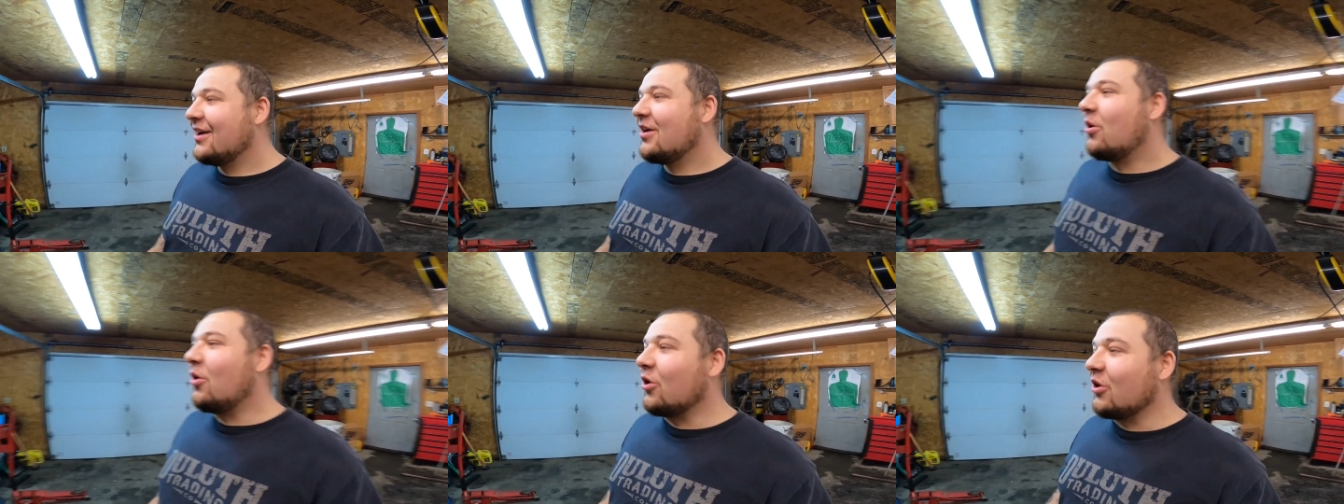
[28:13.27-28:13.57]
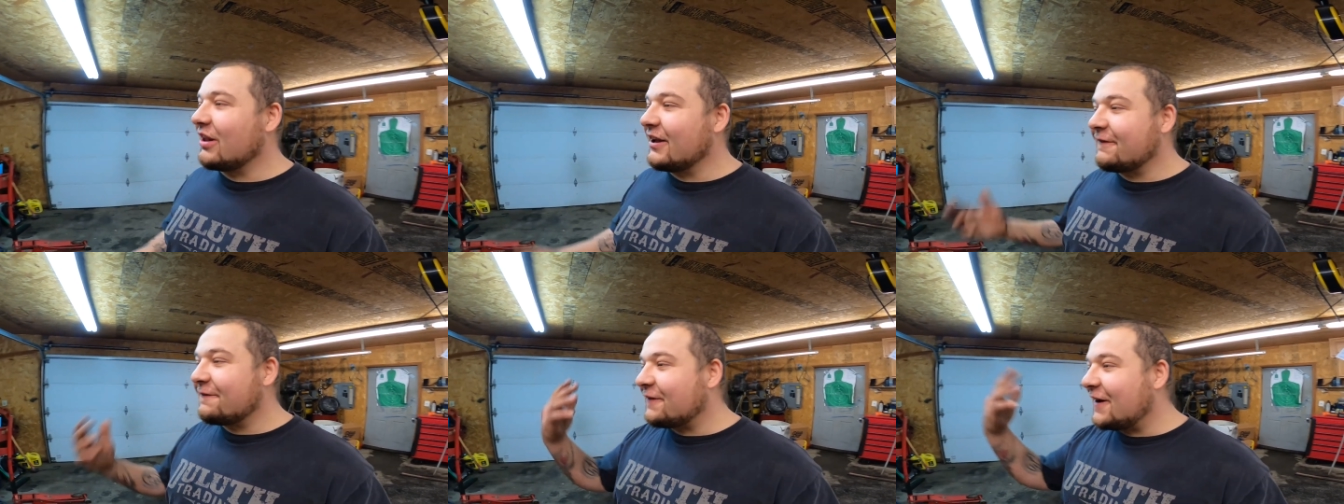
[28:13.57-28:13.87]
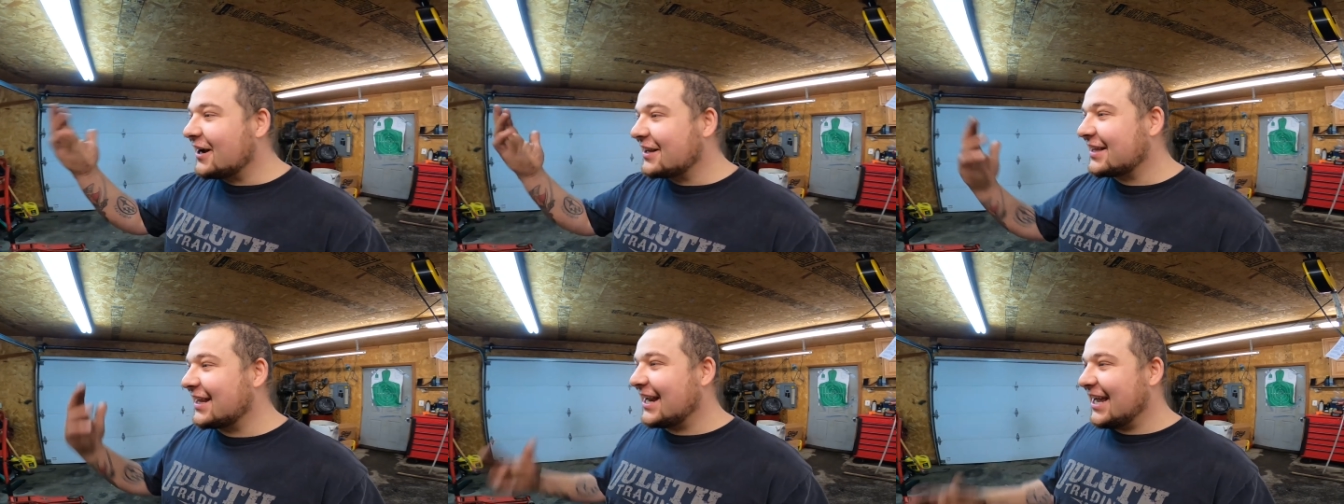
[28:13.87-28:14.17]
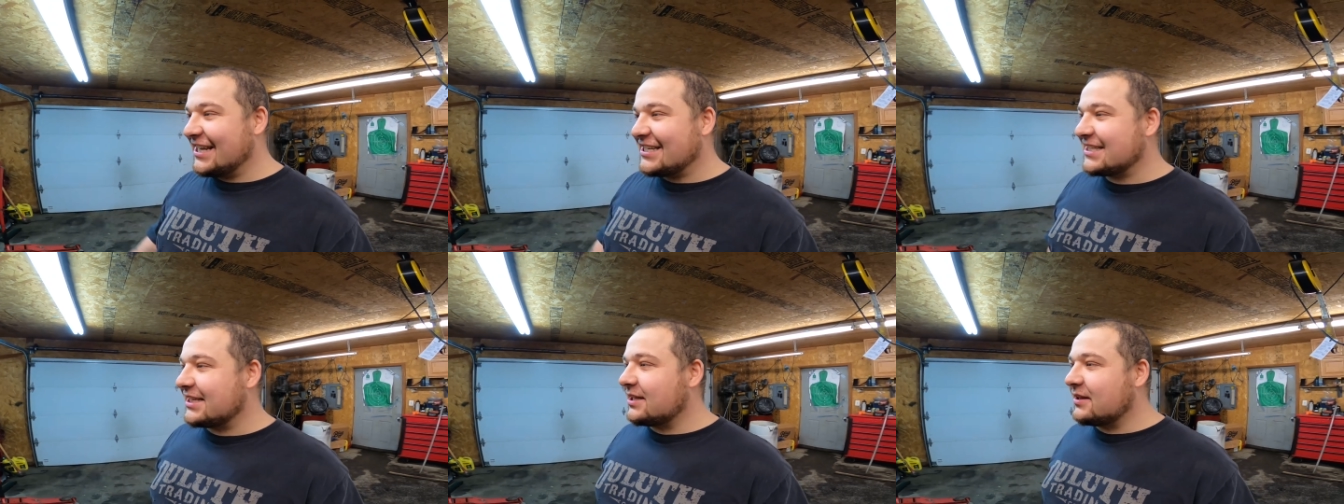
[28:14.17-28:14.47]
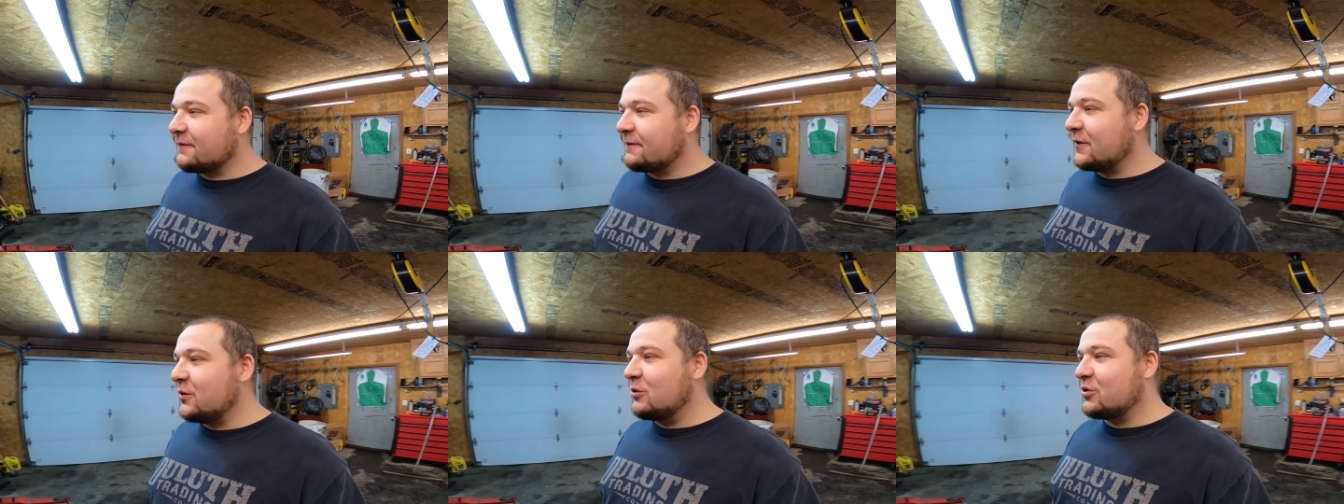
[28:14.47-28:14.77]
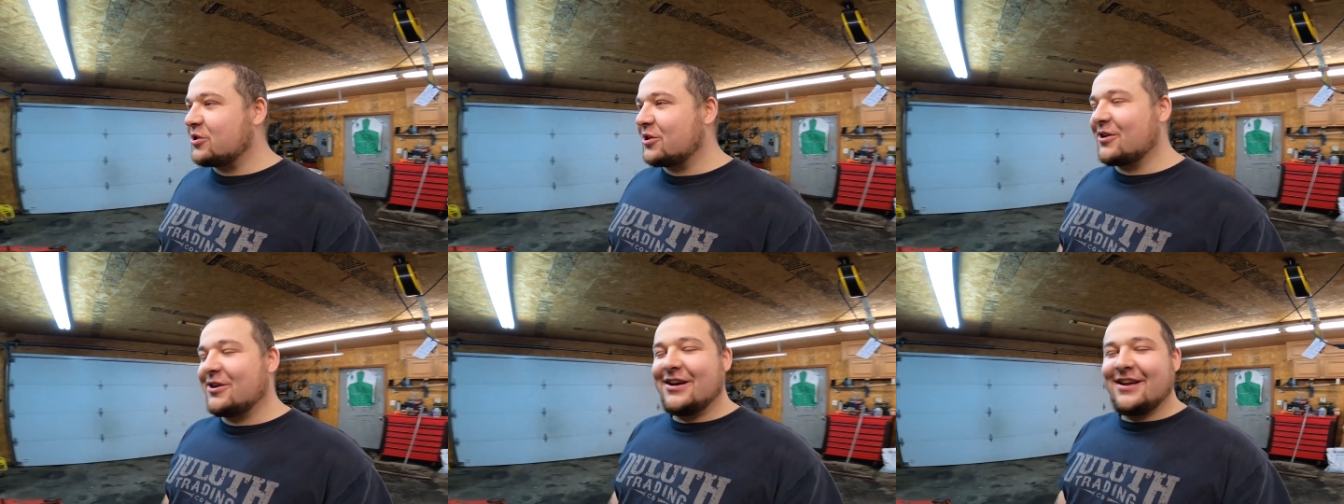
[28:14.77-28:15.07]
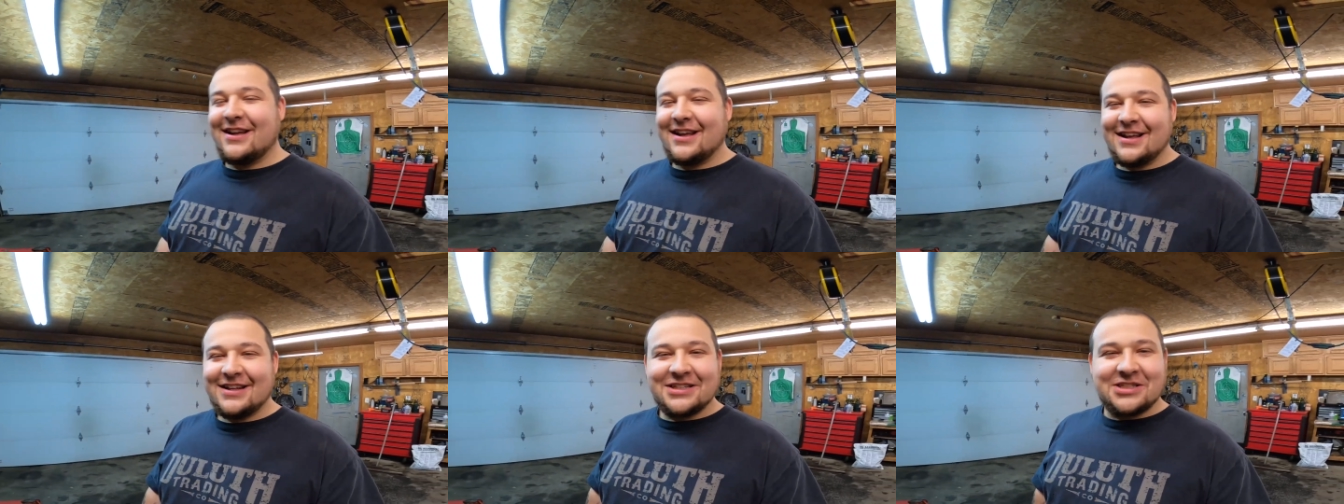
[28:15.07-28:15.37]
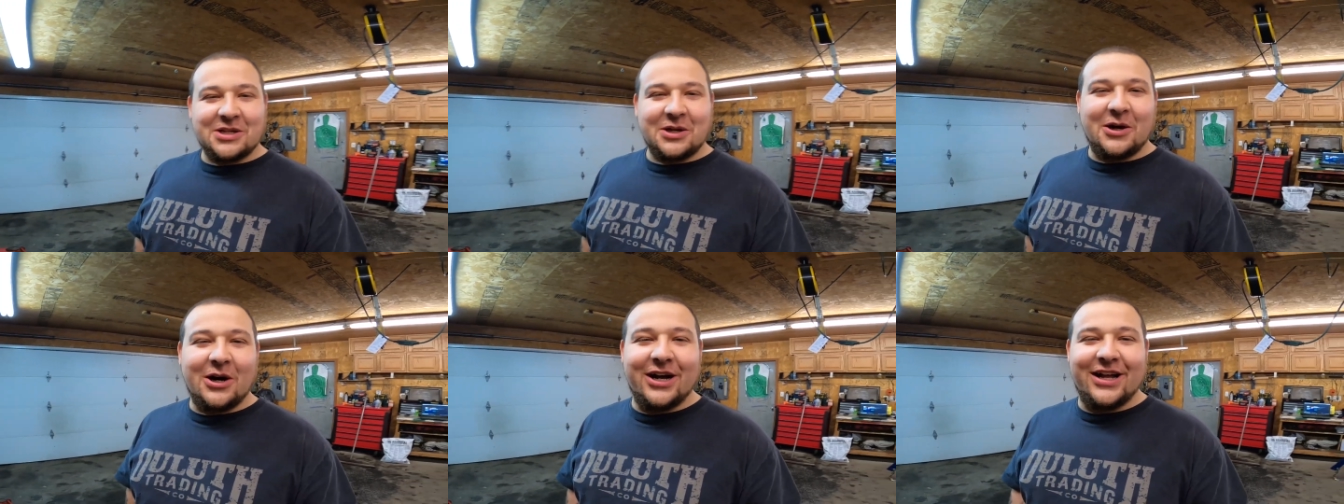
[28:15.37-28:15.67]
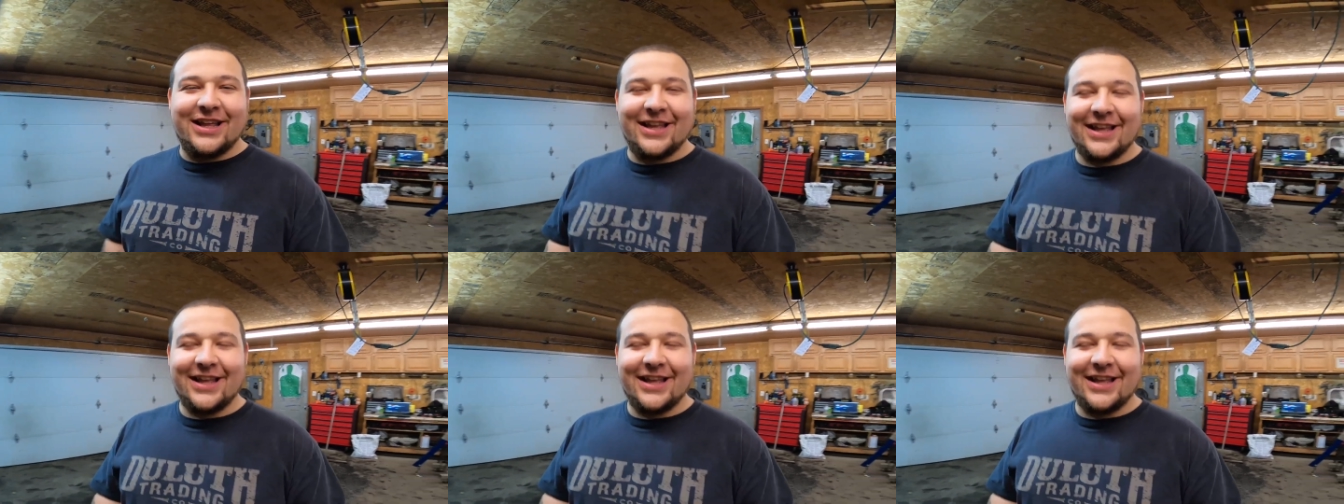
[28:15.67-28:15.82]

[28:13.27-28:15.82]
Holy fuck, did I see the future? So